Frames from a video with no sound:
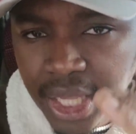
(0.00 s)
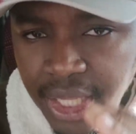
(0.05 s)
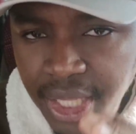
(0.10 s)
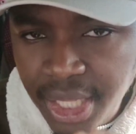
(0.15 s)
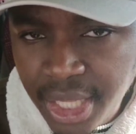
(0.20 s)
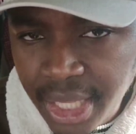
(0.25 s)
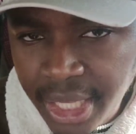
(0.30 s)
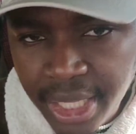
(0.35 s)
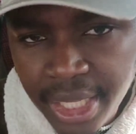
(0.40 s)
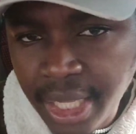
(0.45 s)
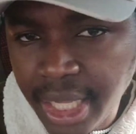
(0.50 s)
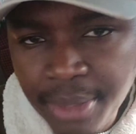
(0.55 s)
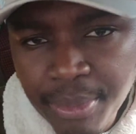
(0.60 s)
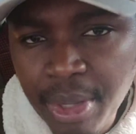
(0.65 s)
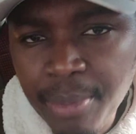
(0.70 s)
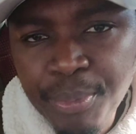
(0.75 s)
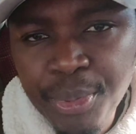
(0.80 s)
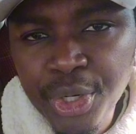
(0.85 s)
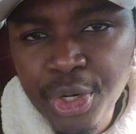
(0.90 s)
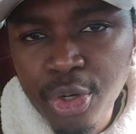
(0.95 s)

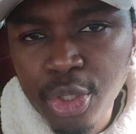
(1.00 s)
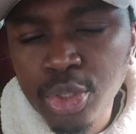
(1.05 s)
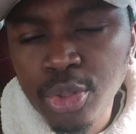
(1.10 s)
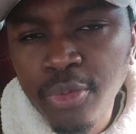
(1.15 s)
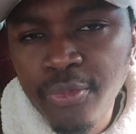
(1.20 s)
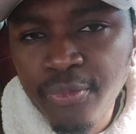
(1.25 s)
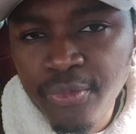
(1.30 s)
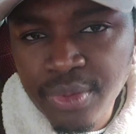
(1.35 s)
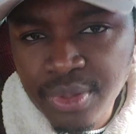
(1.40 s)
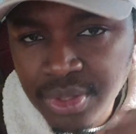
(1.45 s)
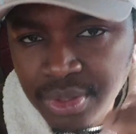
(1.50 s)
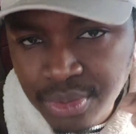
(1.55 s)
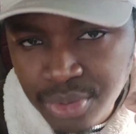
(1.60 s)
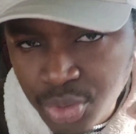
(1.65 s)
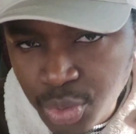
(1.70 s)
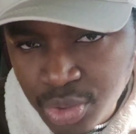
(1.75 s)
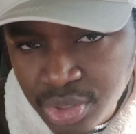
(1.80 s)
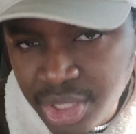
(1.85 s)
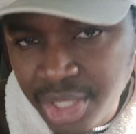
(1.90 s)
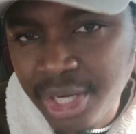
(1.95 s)
a period of
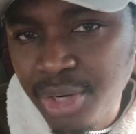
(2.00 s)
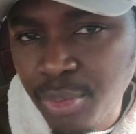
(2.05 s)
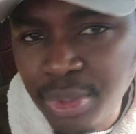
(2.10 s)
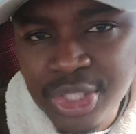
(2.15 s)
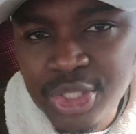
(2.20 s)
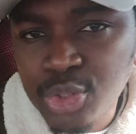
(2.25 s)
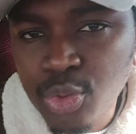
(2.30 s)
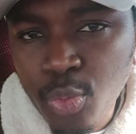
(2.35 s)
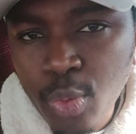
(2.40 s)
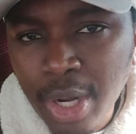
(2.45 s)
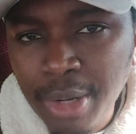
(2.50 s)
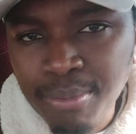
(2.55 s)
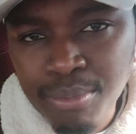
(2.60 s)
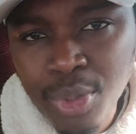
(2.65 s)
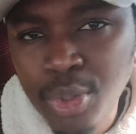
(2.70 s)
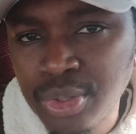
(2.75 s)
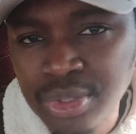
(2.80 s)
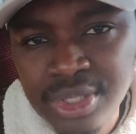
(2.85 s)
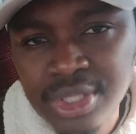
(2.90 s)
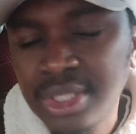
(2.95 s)
3 weeks to 1
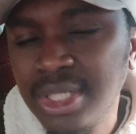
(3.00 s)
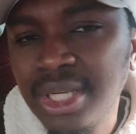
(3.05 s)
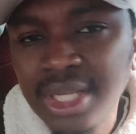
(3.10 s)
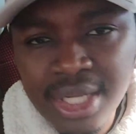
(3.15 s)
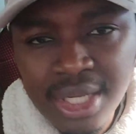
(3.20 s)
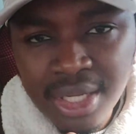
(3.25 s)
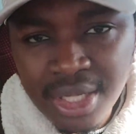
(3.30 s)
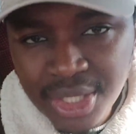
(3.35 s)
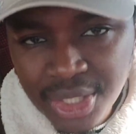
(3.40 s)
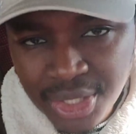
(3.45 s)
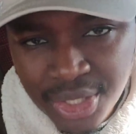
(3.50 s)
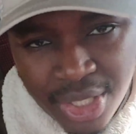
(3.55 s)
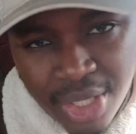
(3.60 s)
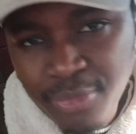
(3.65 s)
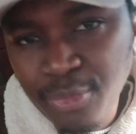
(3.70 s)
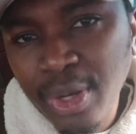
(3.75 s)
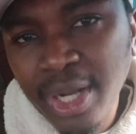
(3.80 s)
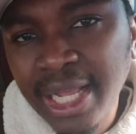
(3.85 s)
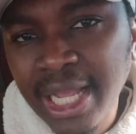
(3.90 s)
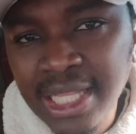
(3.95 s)
month,
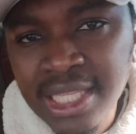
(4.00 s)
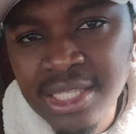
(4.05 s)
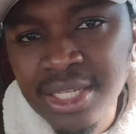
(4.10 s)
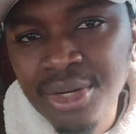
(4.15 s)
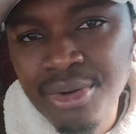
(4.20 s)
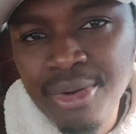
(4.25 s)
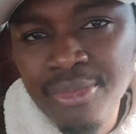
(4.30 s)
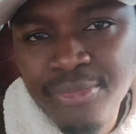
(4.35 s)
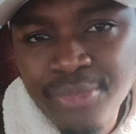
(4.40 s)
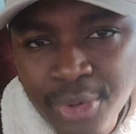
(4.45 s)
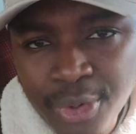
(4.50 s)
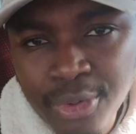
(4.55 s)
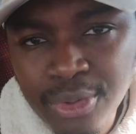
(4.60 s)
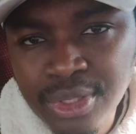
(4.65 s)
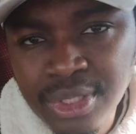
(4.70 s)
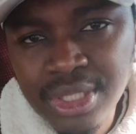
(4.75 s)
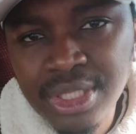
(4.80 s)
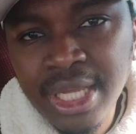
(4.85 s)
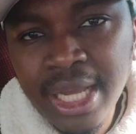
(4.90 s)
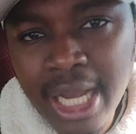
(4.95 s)
if you are getting a
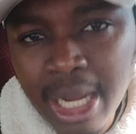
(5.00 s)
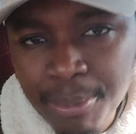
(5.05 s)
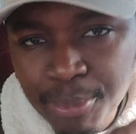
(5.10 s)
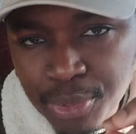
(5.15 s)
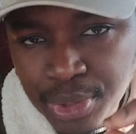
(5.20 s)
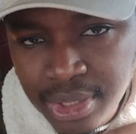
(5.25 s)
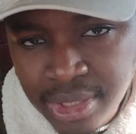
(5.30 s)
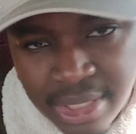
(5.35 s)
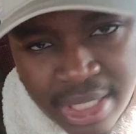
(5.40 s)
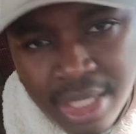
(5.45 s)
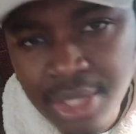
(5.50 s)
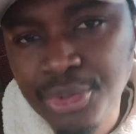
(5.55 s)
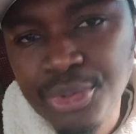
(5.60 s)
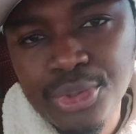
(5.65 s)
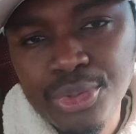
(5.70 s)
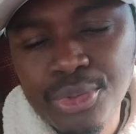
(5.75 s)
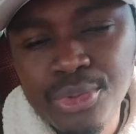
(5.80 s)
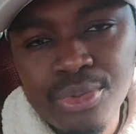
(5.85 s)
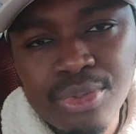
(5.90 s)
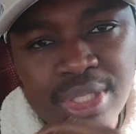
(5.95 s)
refund, the app will tell
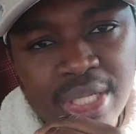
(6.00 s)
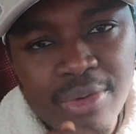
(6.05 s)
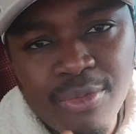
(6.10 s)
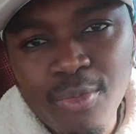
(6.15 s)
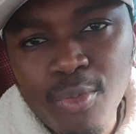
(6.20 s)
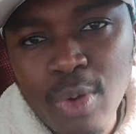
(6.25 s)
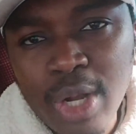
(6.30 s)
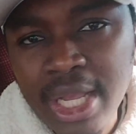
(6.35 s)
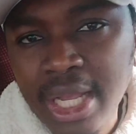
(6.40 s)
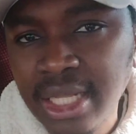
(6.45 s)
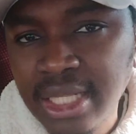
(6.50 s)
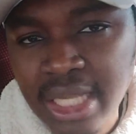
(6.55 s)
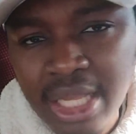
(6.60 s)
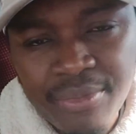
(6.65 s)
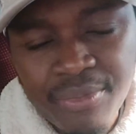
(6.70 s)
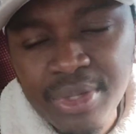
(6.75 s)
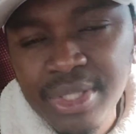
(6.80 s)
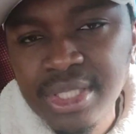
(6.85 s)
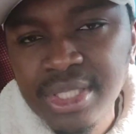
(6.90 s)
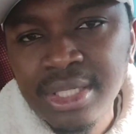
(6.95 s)
you they have wired
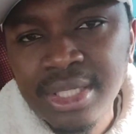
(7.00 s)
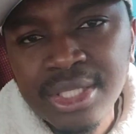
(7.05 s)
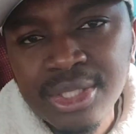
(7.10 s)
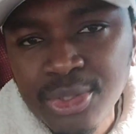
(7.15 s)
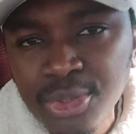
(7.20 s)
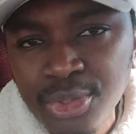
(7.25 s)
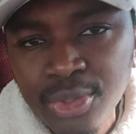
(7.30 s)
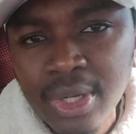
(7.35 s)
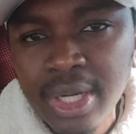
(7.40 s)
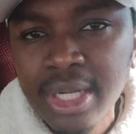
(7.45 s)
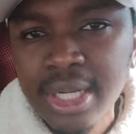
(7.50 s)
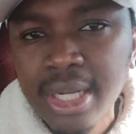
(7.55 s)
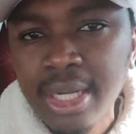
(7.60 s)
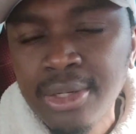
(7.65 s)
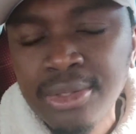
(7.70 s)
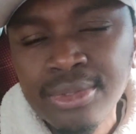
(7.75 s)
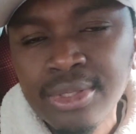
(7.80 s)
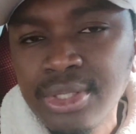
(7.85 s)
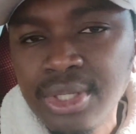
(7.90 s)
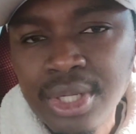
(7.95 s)
everything into your
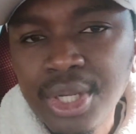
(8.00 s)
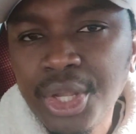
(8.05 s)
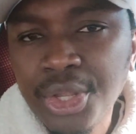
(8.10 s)
account.